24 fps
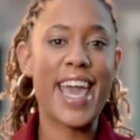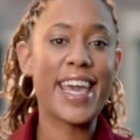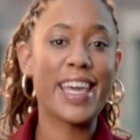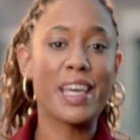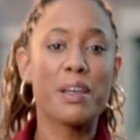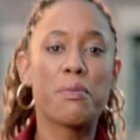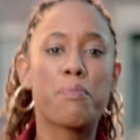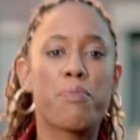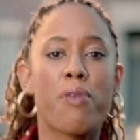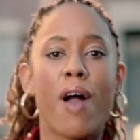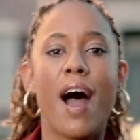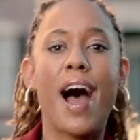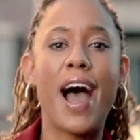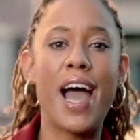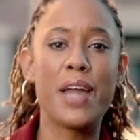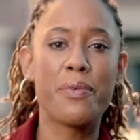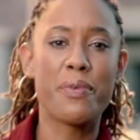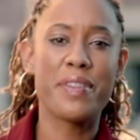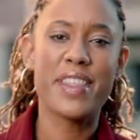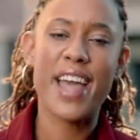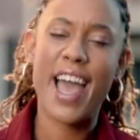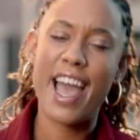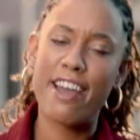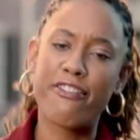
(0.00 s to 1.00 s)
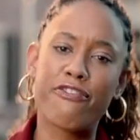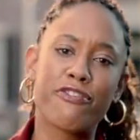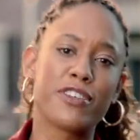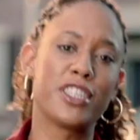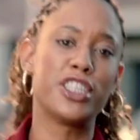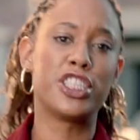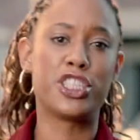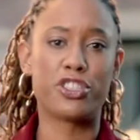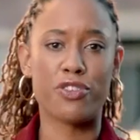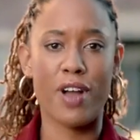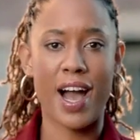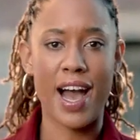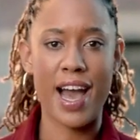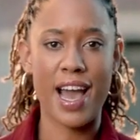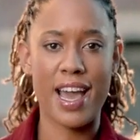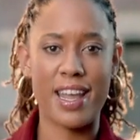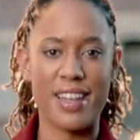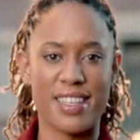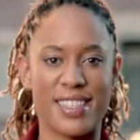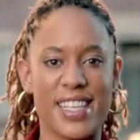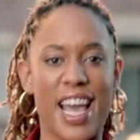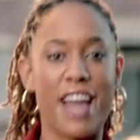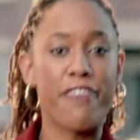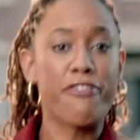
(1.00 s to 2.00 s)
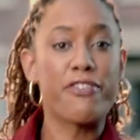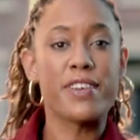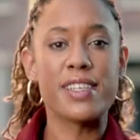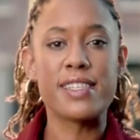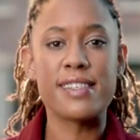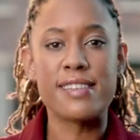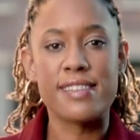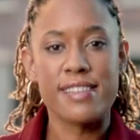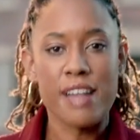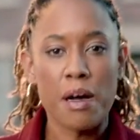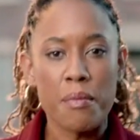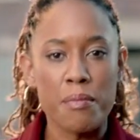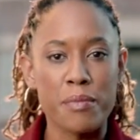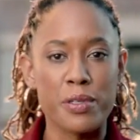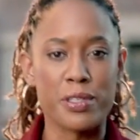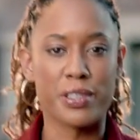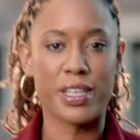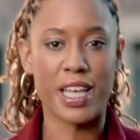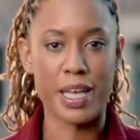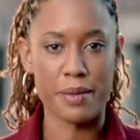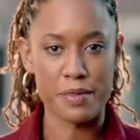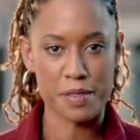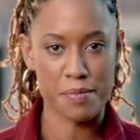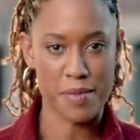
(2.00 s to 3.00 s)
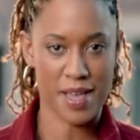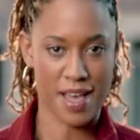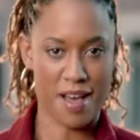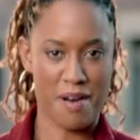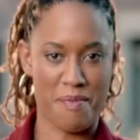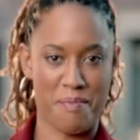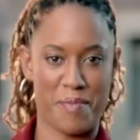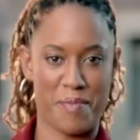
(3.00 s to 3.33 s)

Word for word: Taking pride with every stride as every stumble keeps me